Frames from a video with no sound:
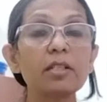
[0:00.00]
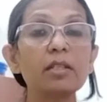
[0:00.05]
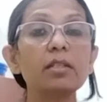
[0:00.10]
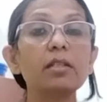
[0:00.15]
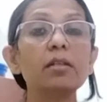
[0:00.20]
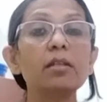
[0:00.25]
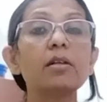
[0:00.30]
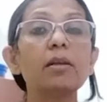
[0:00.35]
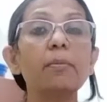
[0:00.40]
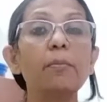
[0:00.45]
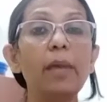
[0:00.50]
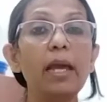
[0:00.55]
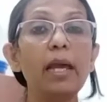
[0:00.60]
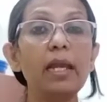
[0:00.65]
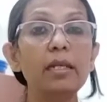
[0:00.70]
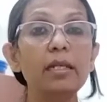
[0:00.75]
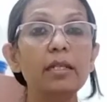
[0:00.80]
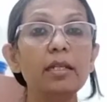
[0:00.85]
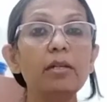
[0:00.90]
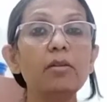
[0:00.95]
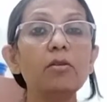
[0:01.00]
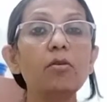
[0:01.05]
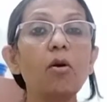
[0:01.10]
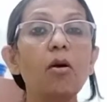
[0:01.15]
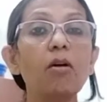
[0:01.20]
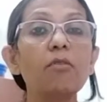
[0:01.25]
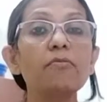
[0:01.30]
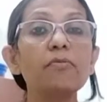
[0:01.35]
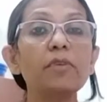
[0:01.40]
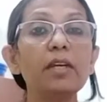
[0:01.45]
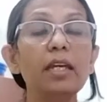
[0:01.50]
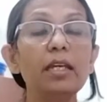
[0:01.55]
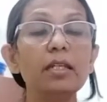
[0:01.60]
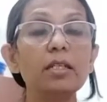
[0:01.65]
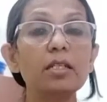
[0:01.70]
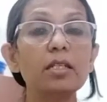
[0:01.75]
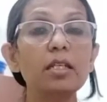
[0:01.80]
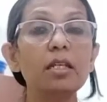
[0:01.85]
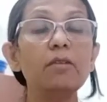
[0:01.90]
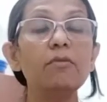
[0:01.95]
the rebellion of
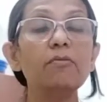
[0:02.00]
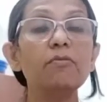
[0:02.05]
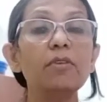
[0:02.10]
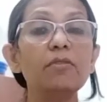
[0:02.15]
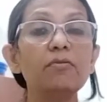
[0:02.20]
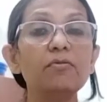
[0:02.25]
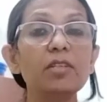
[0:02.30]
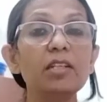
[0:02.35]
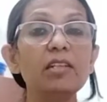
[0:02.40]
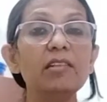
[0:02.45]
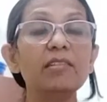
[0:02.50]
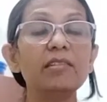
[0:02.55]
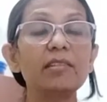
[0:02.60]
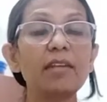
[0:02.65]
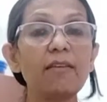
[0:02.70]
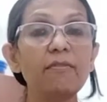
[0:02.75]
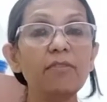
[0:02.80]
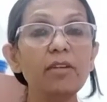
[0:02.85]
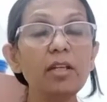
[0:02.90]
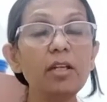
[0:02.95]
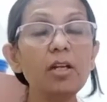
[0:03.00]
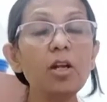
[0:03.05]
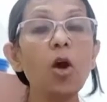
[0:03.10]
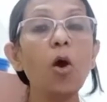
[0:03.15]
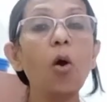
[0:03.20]
1857